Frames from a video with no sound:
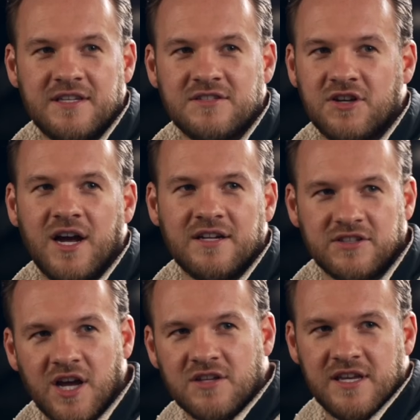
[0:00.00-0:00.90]
he's the guy that
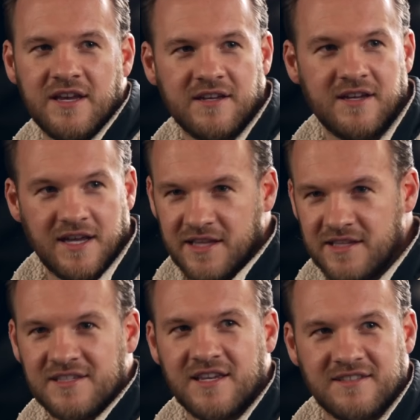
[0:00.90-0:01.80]
does it and
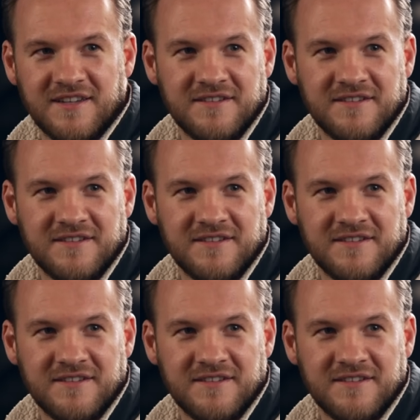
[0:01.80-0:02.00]
then says it.